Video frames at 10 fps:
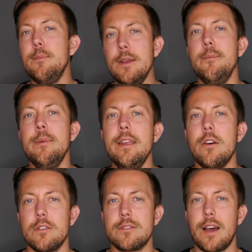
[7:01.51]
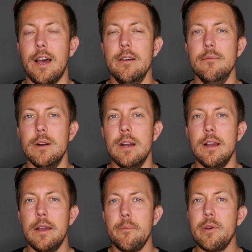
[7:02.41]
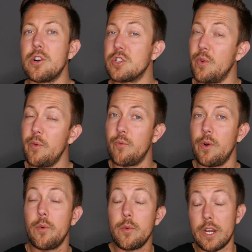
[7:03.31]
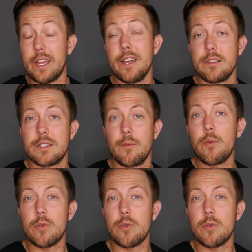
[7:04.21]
me, me all the time. Because we, when we were kids and we